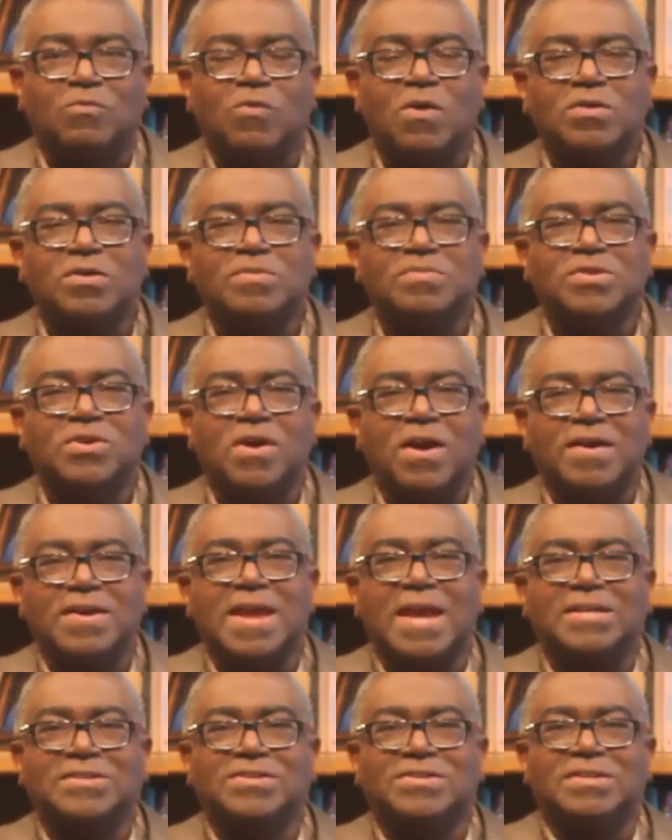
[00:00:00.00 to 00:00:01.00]
Welcome to our
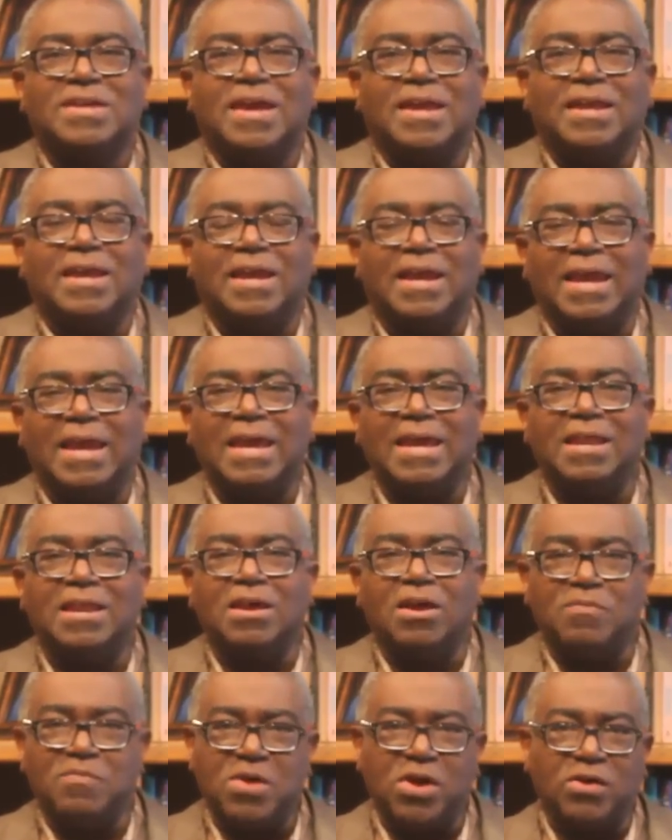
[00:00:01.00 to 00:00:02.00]
next study in
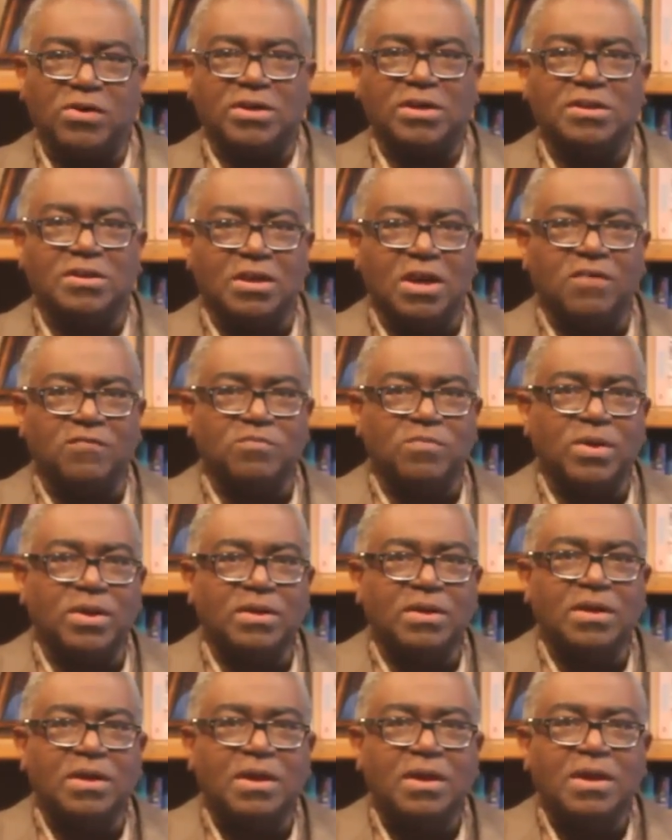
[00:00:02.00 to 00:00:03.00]
American
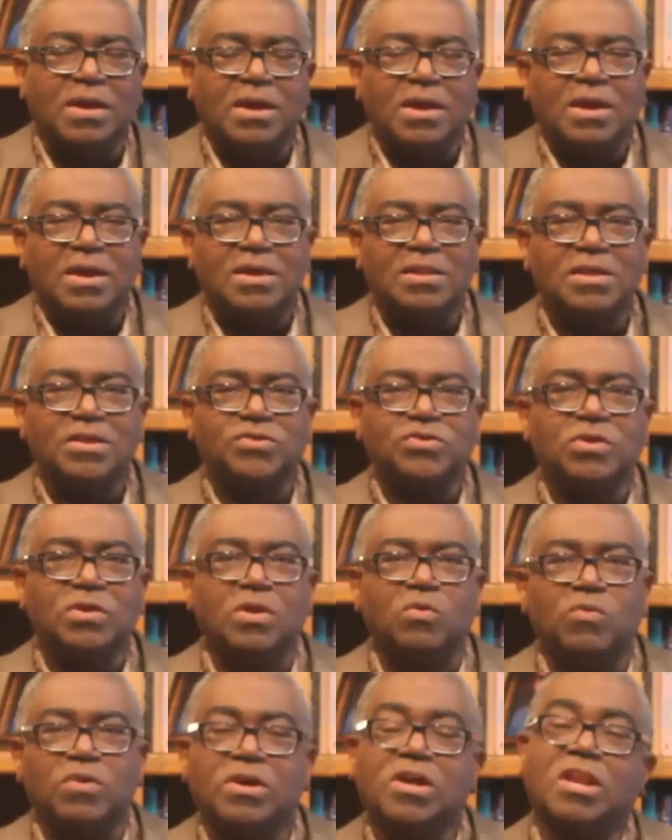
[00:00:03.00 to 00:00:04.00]
government. In this
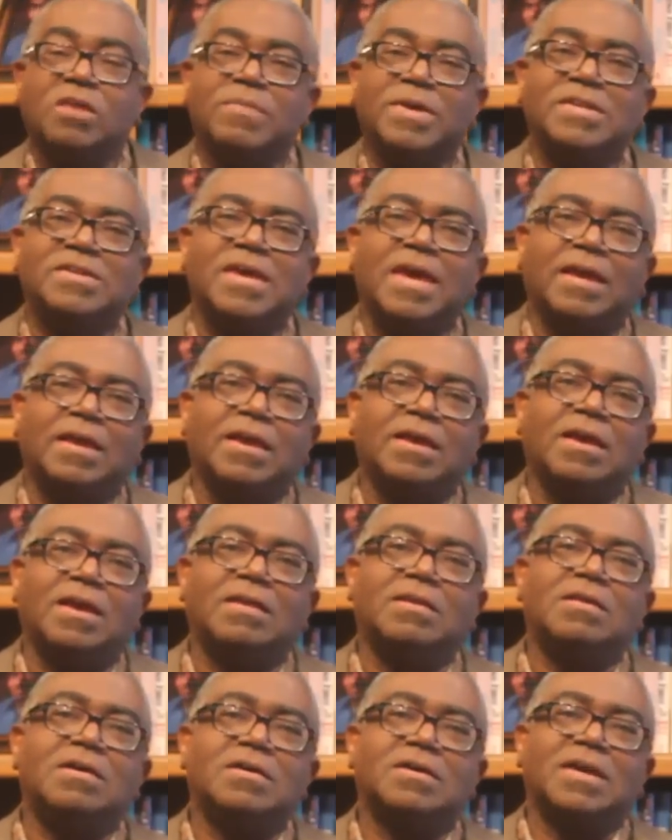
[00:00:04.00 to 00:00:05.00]
unit, we're going to be taking
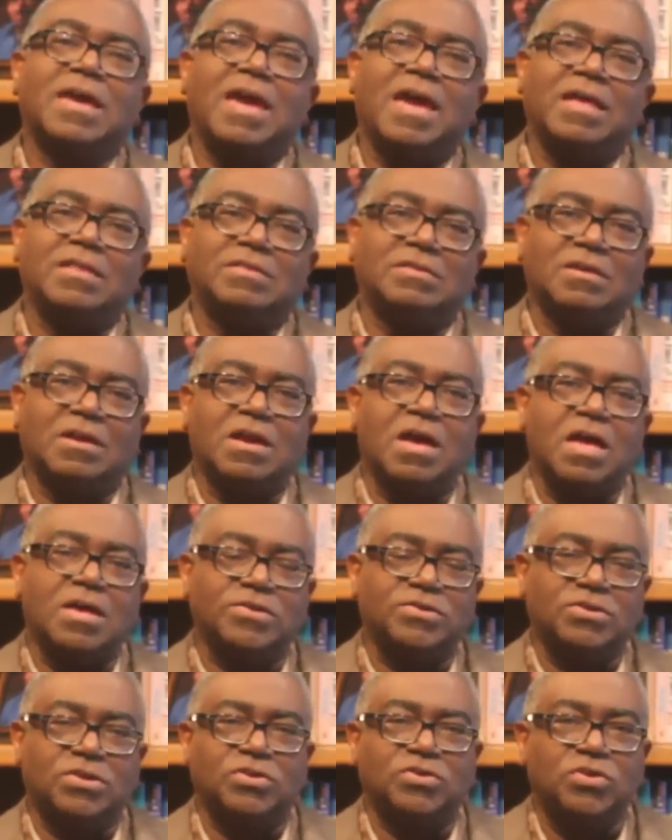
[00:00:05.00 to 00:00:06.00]
a look at the
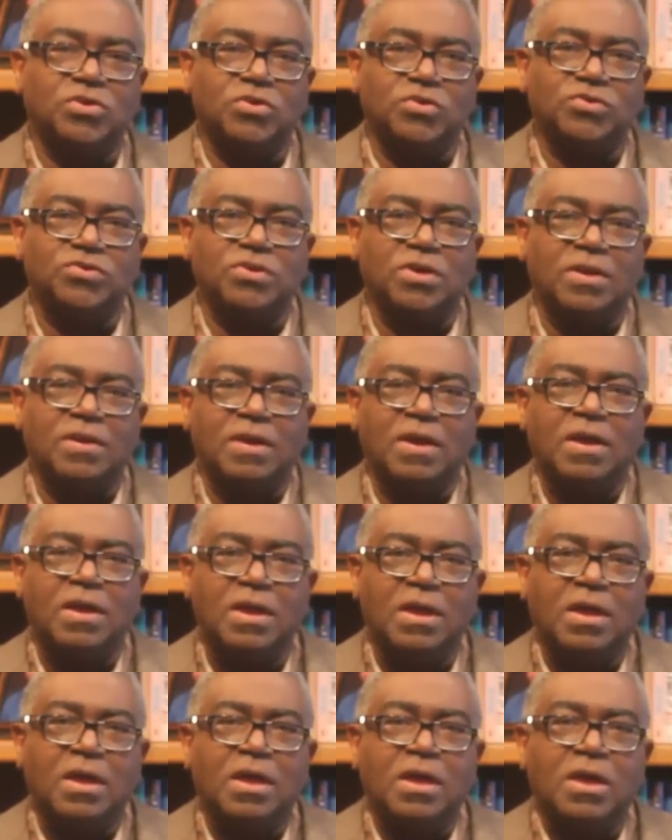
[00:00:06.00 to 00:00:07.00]
Constitution.
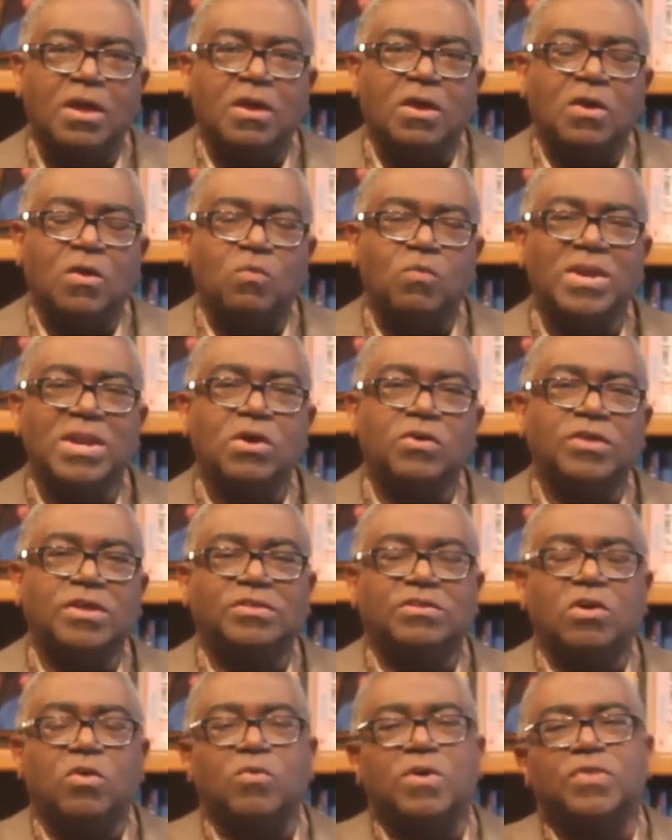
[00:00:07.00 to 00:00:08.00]
We know
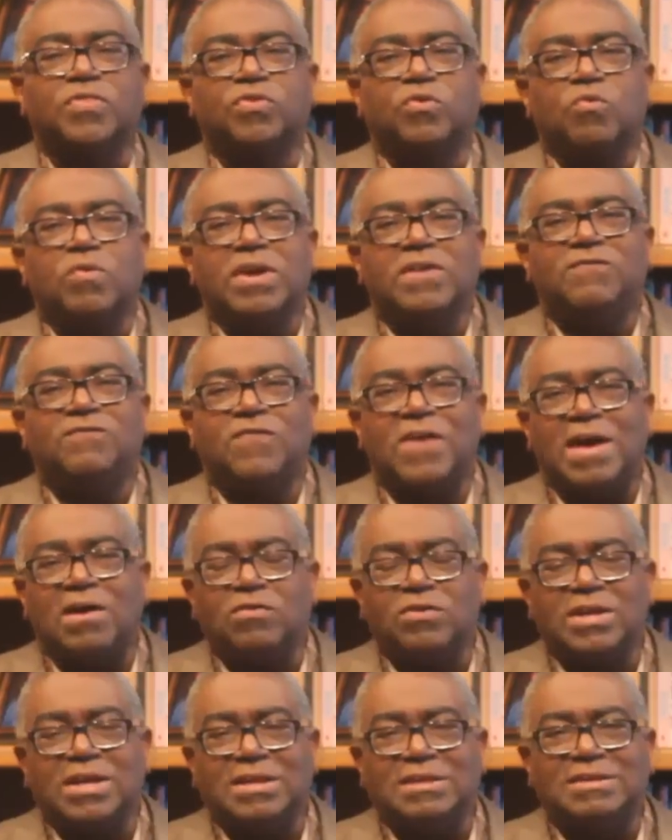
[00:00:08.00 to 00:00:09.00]
that there were three
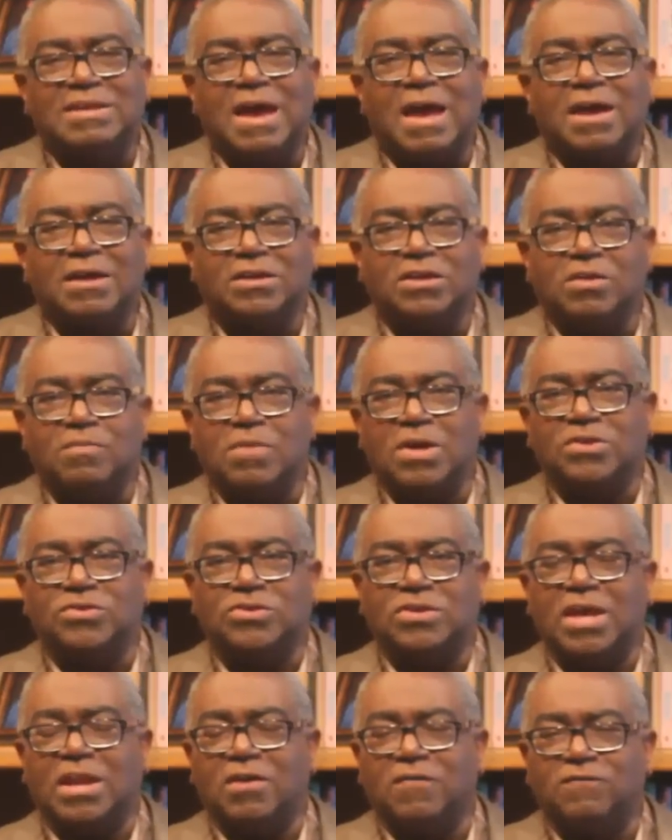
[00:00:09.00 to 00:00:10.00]
founding
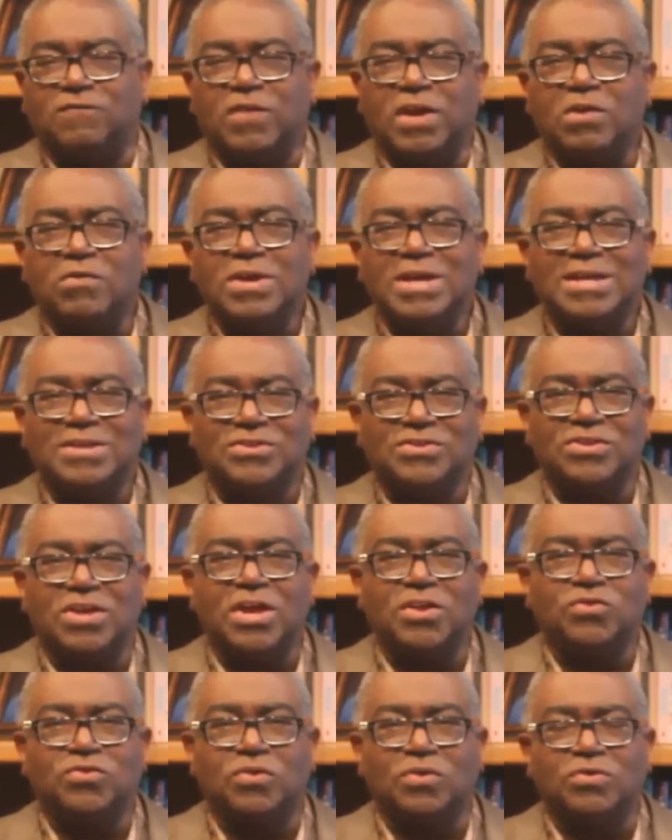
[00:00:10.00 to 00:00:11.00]
documents that are very
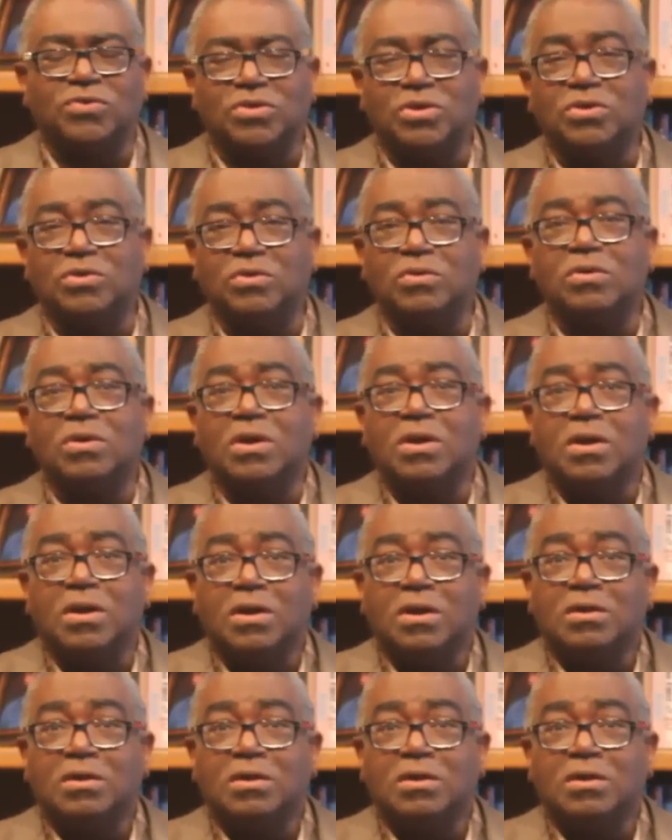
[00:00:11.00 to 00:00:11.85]
essential to